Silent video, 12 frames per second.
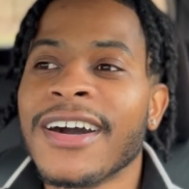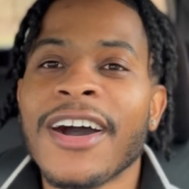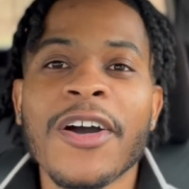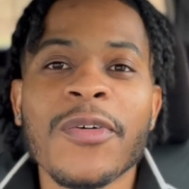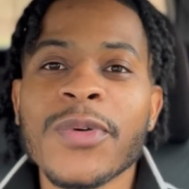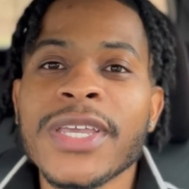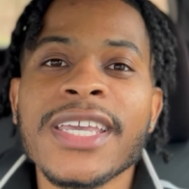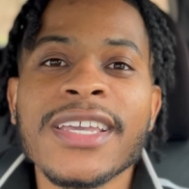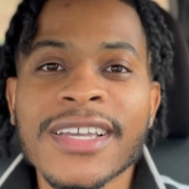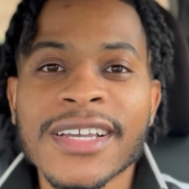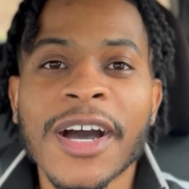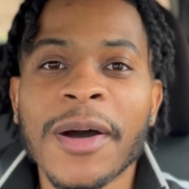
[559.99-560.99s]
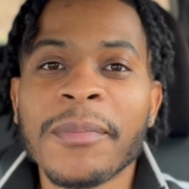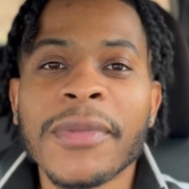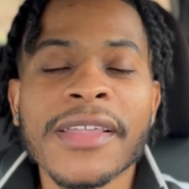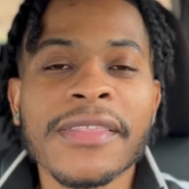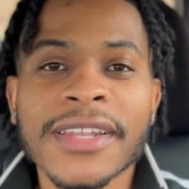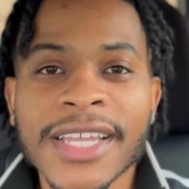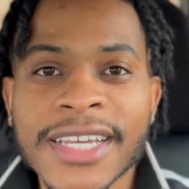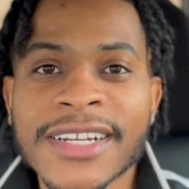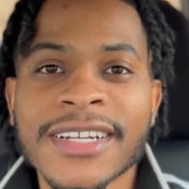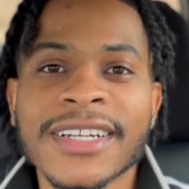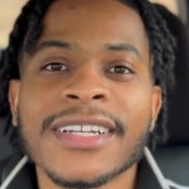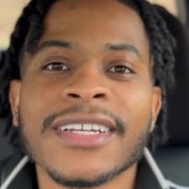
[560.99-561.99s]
a week, a month later.